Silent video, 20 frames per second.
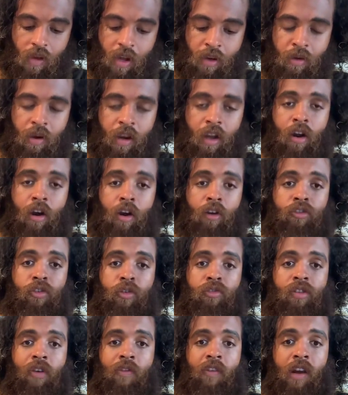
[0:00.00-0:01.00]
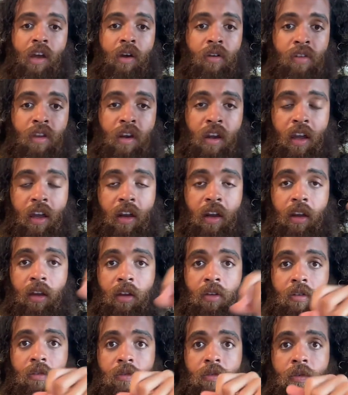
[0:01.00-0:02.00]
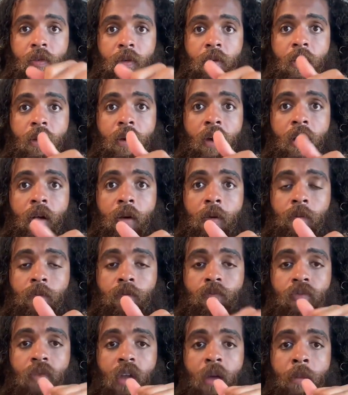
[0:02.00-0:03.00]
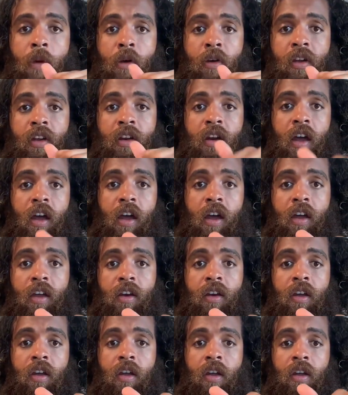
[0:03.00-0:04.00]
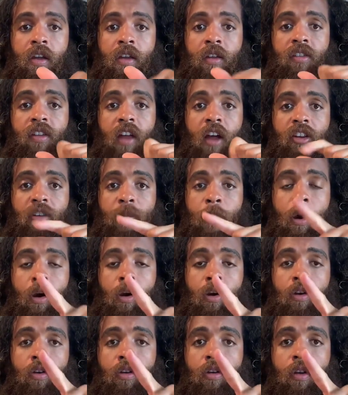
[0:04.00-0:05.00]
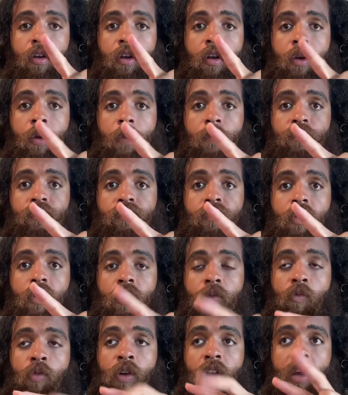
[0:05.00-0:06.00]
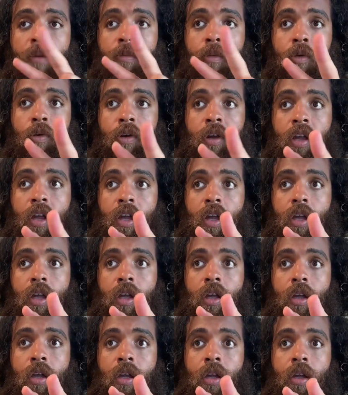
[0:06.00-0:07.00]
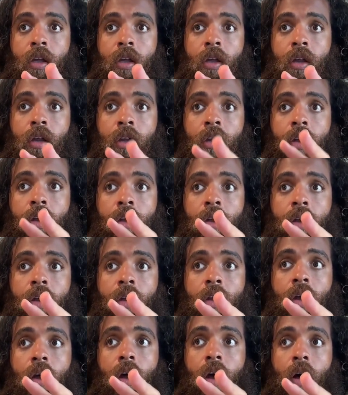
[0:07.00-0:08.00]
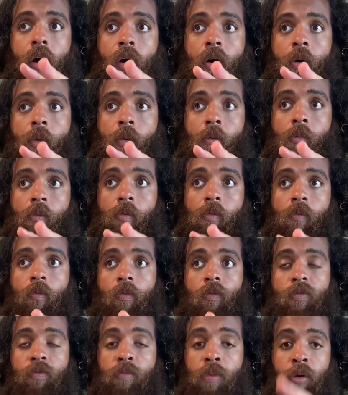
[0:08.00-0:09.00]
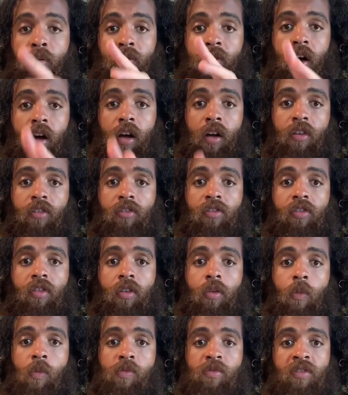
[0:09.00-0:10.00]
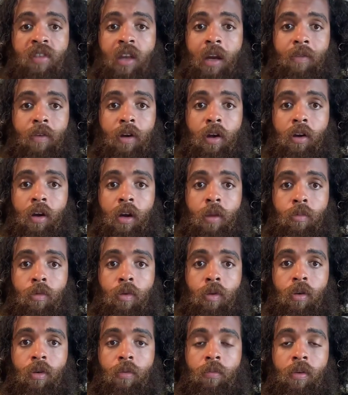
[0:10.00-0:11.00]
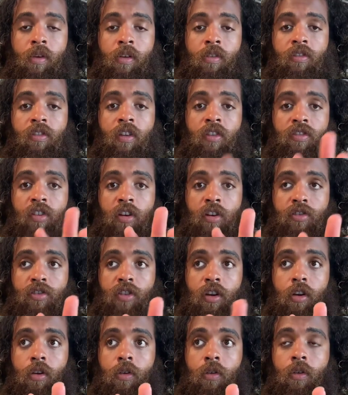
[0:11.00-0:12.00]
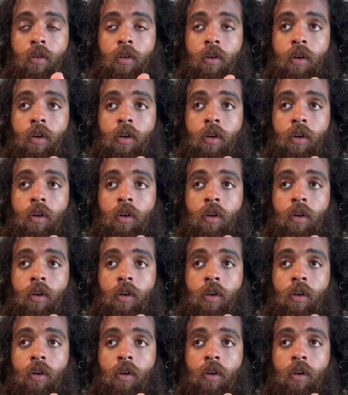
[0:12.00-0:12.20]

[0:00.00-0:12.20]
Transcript: I do like cartoons every now and then. Like I love um, American Dad, South Park, Rick and Morty, um, Boondocks, which is not even on anymore, but it's such a good show.